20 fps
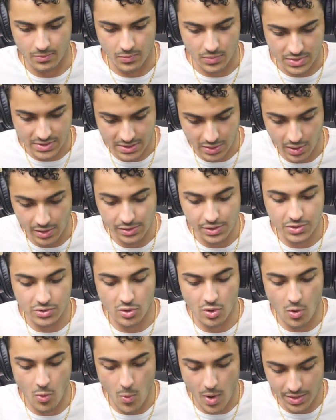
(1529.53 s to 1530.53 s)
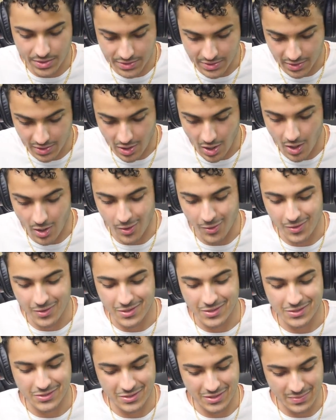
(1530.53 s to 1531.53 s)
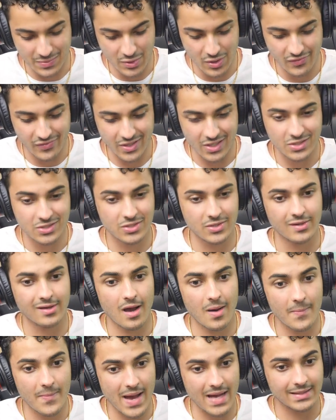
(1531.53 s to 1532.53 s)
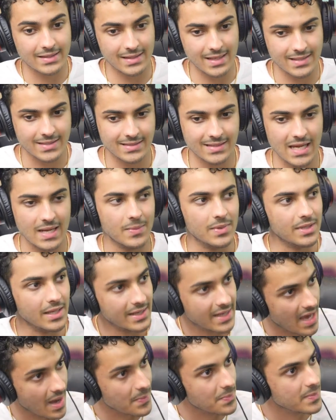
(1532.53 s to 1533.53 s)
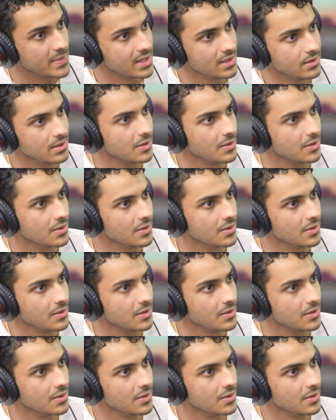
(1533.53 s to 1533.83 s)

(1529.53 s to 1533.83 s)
Still in the school, went to go to the movie to come back the next day, but they kept me.